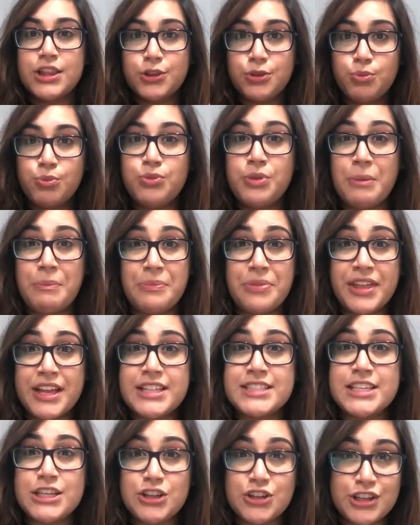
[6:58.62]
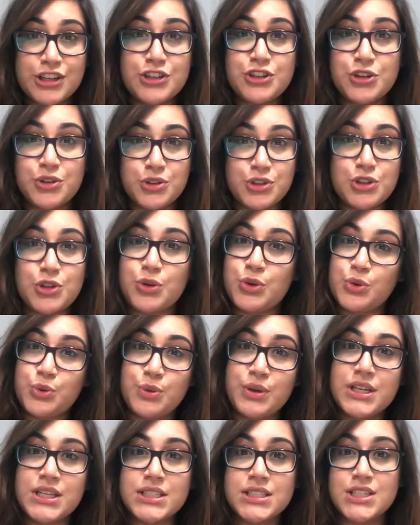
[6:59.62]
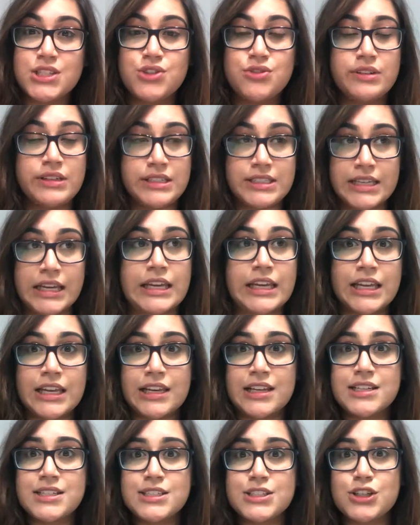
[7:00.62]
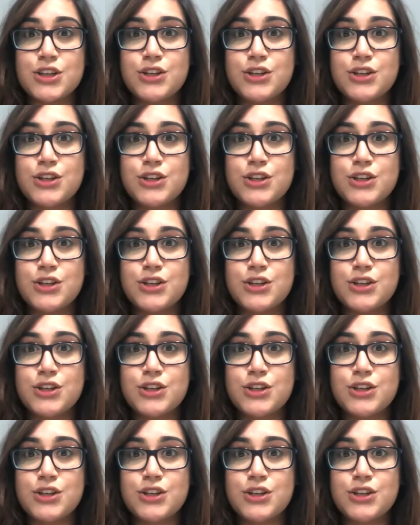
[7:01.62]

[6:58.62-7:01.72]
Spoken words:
The things that you can do in 2 weeks is ridiculous.